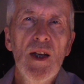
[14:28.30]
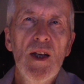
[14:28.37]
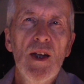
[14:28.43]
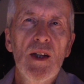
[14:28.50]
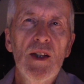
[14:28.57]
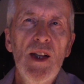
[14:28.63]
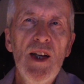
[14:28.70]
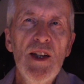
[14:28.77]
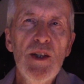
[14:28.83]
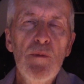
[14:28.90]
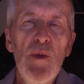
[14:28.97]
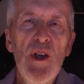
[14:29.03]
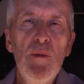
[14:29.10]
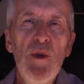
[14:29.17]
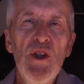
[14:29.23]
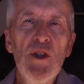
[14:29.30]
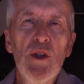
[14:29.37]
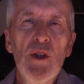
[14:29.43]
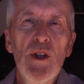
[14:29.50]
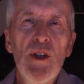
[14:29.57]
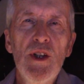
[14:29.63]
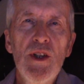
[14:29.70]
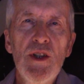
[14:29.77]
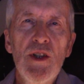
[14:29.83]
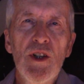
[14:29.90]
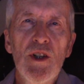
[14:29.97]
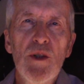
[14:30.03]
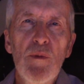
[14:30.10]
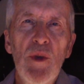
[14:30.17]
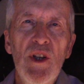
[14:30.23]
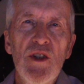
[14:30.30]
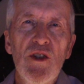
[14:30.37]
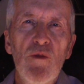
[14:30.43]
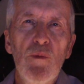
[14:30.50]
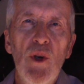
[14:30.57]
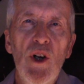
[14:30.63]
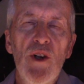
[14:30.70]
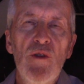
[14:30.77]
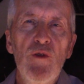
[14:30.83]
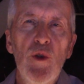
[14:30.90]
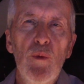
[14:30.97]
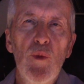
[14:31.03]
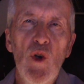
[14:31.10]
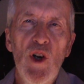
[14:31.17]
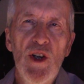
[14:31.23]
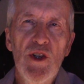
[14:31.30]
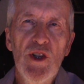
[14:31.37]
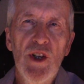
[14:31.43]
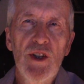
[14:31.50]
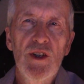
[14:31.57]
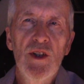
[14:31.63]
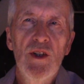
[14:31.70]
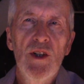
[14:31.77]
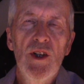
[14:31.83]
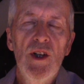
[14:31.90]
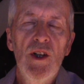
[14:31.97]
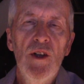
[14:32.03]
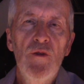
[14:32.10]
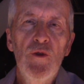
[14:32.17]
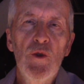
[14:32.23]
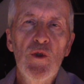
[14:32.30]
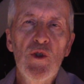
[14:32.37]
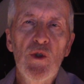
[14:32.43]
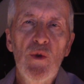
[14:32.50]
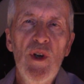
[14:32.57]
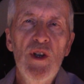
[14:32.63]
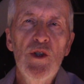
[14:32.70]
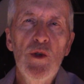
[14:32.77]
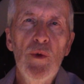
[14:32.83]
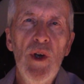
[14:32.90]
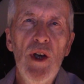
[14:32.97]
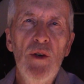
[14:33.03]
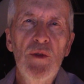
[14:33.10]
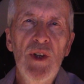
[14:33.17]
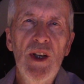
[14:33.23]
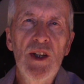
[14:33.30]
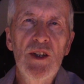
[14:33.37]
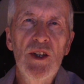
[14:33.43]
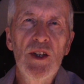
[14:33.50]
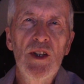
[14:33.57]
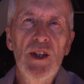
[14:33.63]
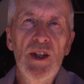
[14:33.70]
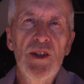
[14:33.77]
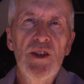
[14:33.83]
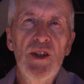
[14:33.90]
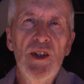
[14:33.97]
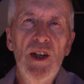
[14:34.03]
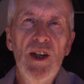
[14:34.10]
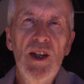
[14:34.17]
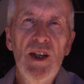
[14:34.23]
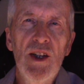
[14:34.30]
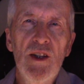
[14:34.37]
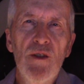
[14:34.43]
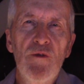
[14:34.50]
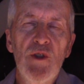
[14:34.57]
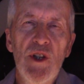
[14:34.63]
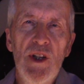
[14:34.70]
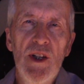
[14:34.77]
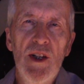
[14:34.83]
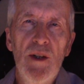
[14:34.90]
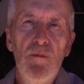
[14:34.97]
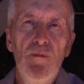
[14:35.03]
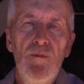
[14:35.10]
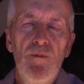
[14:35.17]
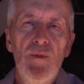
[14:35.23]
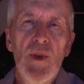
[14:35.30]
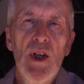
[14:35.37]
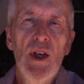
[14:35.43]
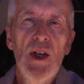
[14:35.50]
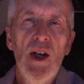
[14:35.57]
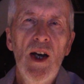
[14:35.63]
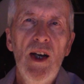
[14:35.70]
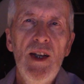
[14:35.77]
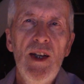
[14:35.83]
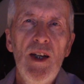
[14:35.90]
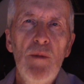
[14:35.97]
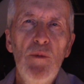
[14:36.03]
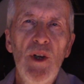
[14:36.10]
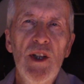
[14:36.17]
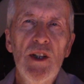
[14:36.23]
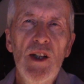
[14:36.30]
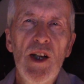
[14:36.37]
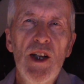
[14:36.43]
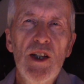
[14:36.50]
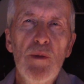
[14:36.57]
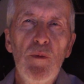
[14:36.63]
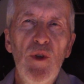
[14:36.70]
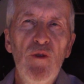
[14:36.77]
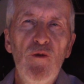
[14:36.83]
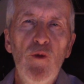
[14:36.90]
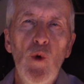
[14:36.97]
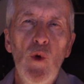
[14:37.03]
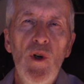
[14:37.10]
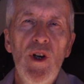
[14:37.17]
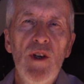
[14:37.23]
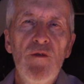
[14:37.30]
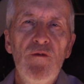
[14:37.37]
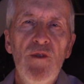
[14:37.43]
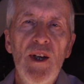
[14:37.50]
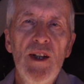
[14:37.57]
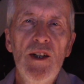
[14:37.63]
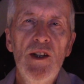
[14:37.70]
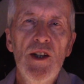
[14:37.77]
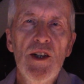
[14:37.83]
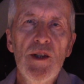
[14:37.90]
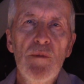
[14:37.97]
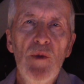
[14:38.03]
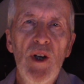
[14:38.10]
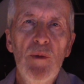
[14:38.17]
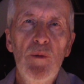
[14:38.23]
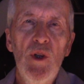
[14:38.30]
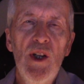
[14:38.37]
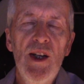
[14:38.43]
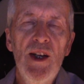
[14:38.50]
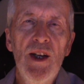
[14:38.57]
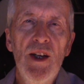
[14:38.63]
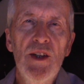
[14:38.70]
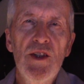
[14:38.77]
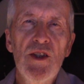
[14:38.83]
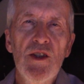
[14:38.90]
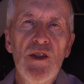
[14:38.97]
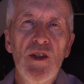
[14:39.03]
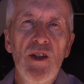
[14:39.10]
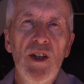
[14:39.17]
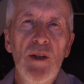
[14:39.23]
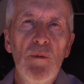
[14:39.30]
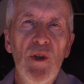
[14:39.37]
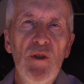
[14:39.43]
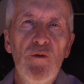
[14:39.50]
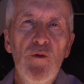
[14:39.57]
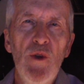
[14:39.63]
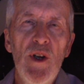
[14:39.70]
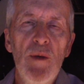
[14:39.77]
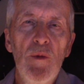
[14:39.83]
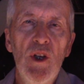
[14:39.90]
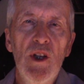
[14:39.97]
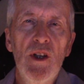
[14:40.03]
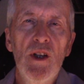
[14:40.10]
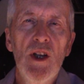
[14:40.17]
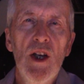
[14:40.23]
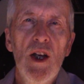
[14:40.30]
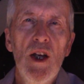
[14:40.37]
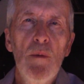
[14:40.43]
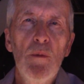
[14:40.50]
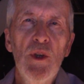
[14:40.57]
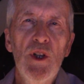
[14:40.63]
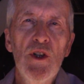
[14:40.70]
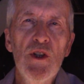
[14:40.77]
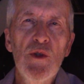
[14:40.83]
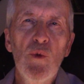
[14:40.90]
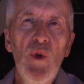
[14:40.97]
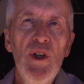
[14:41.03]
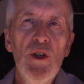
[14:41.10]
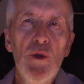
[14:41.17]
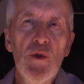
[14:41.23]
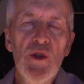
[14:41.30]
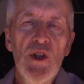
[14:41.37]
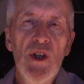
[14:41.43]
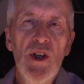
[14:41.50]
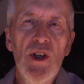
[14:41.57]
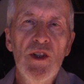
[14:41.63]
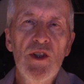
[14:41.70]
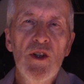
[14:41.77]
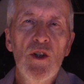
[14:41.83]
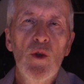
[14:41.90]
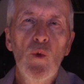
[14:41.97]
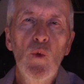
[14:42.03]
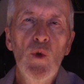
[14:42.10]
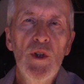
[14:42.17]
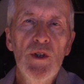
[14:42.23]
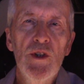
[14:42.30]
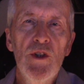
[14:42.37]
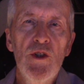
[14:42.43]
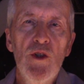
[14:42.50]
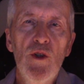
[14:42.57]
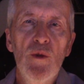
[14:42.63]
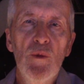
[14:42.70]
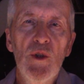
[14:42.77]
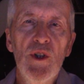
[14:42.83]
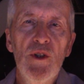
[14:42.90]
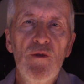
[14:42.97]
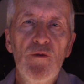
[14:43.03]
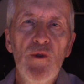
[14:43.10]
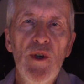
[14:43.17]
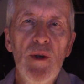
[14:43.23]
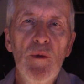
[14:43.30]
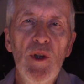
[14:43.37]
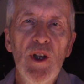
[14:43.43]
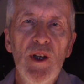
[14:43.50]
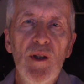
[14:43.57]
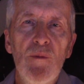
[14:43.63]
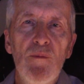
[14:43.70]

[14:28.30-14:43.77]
Glass may be the least expensive part of your project if you scrounge around and collect it ahead of time. I had my glass before I finalized my plans and my framing because window size will determine the framing.